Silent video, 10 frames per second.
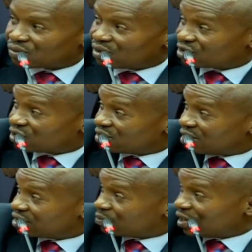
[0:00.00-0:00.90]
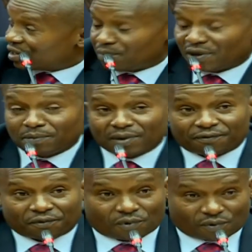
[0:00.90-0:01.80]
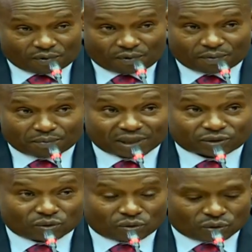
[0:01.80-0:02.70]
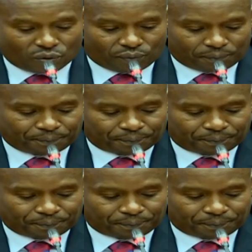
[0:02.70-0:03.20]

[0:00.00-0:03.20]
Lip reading: question raised by the member for Matungulu,